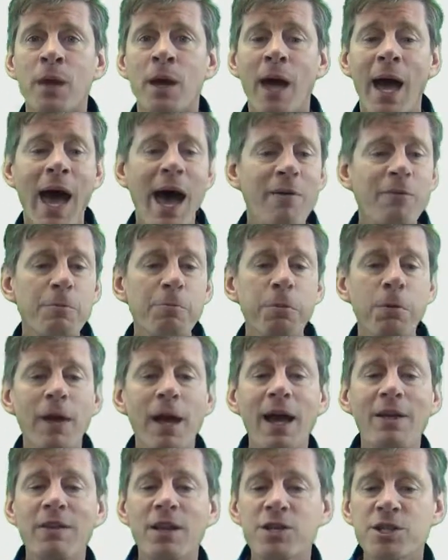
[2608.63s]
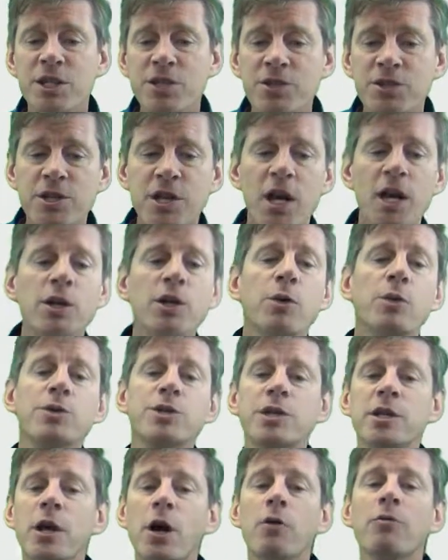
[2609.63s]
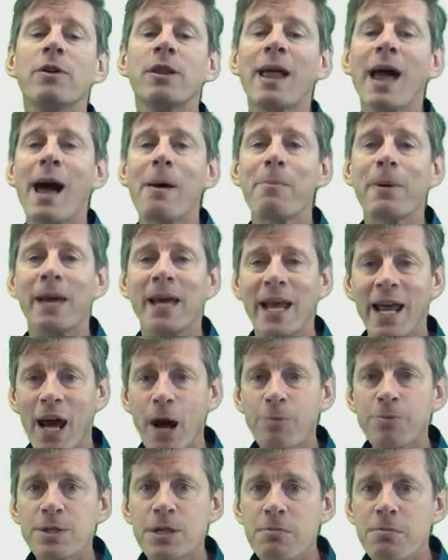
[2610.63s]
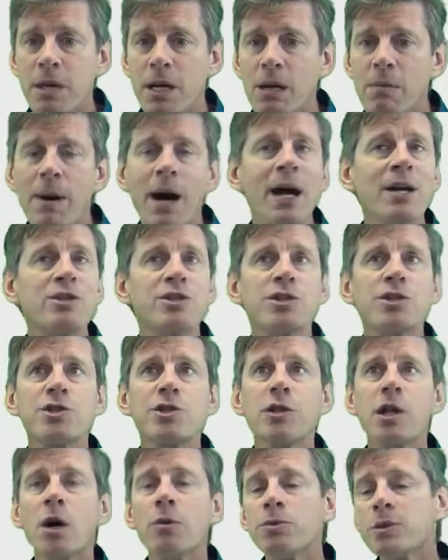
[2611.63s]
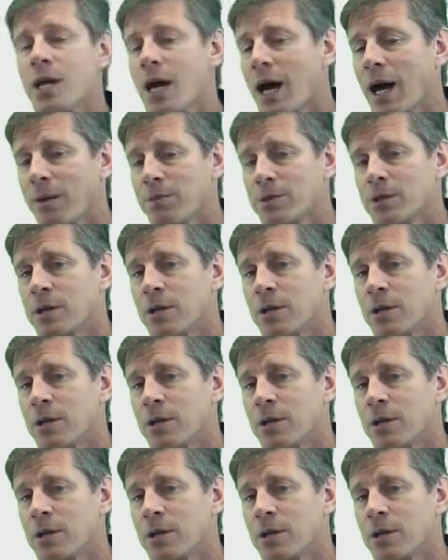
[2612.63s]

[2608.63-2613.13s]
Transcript: Have a plan that's continuous and overlapping. It helps to minimize the slow times.